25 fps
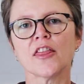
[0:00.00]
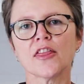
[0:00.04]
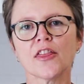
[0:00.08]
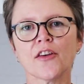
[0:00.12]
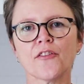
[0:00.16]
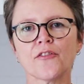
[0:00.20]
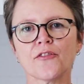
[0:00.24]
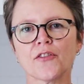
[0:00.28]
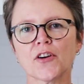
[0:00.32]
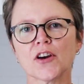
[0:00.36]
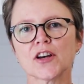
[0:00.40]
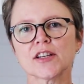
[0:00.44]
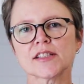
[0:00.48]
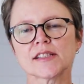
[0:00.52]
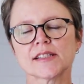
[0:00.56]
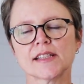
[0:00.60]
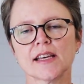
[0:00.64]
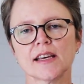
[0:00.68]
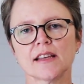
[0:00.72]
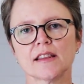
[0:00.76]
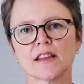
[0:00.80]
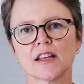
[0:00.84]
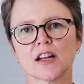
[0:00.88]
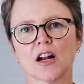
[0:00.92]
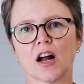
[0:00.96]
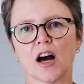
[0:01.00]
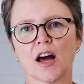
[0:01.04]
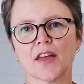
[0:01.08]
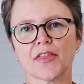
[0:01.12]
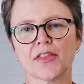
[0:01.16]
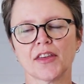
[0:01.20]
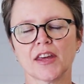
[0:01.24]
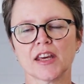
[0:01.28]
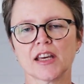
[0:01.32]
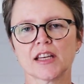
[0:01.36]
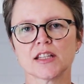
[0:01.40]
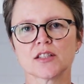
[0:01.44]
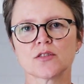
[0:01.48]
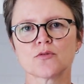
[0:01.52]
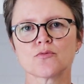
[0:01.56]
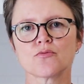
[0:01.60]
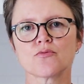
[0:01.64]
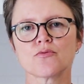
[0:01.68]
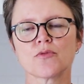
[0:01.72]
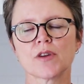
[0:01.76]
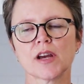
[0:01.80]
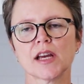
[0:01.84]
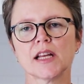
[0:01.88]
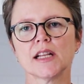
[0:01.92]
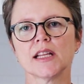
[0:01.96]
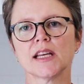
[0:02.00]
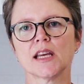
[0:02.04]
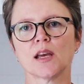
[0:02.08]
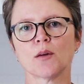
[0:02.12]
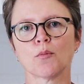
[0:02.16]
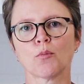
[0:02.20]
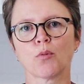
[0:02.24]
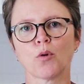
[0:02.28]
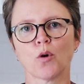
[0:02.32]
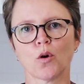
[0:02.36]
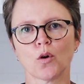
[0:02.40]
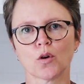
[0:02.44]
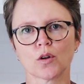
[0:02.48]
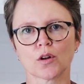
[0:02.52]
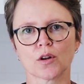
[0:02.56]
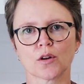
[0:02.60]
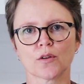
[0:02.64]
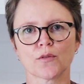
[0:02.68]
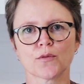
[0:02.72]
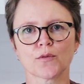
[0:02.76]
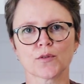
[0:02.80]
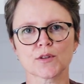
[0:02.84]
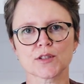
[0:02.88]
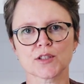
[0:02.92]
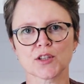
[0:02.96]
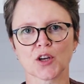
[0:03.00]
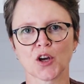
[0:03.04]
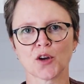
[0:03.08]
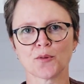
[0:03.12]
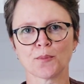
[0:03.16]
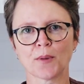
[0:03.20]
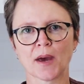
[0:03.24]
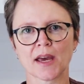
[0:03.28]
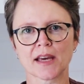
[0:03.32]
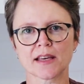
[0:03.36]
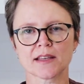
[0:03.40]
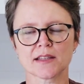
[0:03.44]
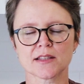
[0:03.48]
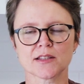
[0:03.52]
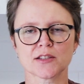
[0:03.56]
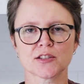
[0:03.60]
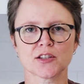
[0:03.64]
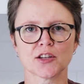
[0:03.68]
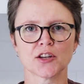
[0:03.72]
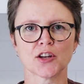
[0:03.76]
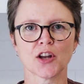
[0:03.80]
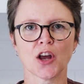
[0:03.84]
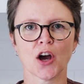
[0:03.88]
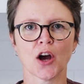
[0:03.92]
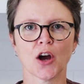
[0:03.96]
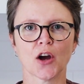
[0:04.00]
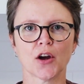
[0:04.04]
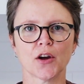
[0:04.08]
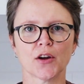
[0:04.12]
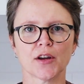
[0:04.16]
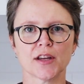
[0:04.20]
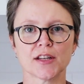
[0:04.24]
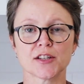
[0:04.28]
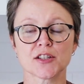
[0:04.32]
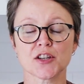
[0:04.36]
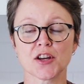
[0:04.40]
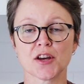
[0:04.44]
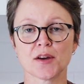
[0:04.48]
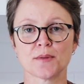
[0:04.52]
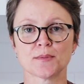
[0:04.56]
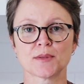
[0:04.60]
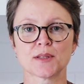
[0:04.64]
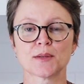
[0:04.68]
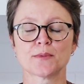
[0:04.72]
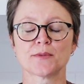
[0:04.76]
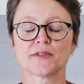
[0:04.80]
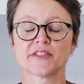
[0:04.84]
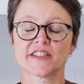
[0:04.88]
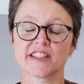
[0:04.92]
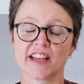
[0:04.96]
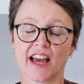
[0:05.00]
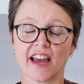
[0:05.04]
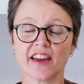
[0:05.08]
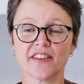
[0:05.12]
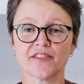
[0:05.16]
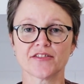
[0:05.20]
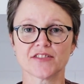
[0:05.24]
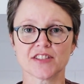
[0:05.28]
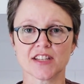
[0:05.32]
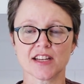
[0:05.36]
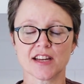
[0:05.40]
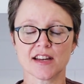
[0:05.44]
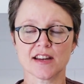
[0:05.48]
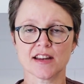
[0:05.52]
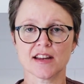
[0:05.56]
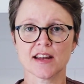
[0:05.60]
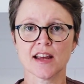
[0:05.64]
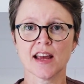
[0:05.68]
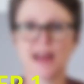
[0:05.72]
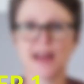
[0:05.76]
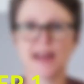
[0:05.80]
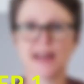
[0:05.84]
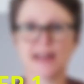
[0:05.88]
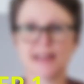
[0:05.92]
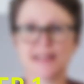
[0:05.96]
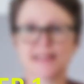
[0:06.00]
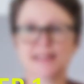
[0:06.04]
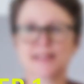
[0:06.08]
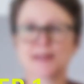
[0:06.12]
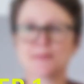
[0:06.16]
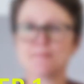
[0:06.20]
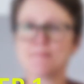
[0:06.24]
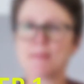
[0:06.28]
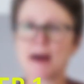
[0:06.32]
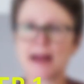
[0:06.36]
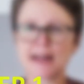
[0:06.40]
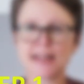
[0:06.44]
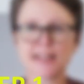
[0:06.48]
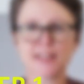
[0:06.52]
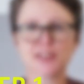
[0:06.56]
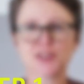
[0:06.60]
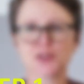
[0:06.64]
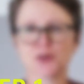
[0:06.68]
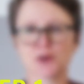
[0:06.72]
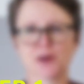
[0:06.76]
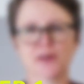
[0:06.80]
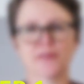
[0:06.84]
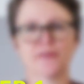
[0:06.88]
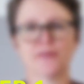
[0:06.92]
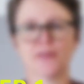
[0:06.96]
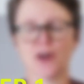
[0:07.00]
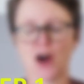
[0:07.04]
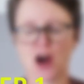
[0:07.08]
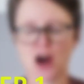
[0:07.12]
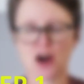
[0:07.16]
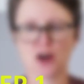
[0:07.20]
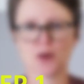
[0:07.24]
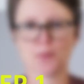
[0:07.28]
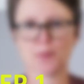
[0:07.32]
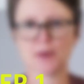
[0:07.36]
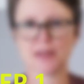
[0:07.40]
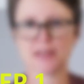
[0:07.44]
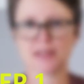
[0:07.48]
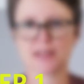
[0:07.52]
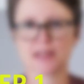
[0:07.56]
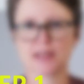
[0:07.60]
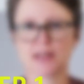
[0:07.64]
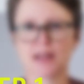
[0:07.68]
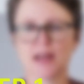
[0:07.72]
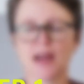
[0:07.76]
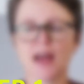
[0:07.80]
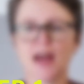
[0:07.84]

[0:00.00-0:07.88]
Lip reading: The first thing that I think is really important for soap makers to know in terms of safety is to manage your environment.